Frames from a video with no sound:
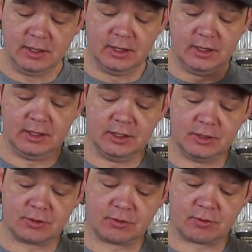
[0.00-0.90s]
it
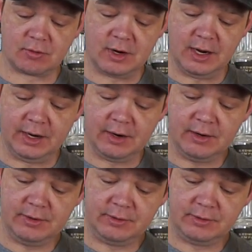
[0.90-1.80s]
is right here.
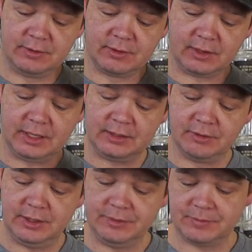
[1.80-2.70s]
The link to
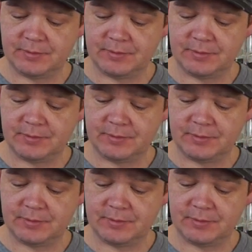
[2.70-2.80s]
it.